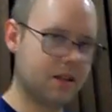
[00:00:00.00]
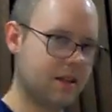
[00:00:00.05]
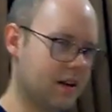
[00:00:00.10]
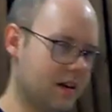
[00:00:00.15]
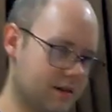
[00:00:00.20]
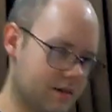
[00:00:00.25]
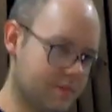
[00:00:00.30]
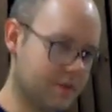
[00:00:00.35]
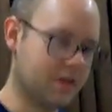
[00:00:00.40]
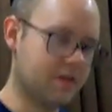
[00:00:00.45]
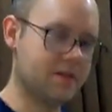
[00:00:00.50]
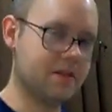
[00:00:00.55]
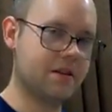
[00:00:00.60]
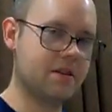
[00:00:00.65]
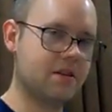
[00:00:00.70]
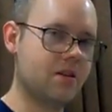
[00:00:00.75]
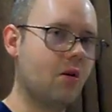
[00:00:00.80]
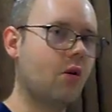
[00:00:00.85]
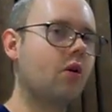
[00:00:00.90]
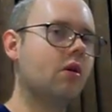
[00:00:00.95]
But that is
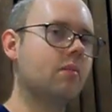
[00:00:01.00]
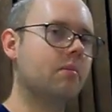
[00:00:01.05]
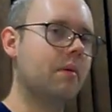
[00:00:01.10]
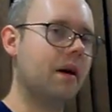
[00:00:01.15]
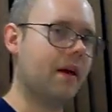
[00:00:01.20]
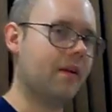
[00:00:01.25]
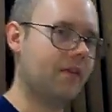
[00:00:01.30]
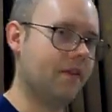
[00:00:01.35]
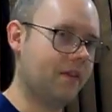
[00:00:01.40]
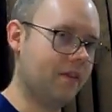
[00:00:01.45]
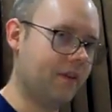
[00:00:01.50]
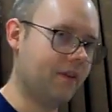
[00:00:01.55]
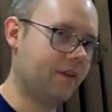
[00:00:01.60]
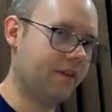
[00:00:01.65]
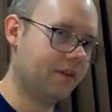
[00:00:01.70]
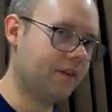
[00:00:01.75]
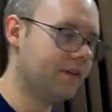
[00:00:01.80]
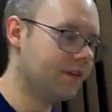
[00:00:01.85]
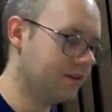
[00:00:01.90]
because it's a local brand.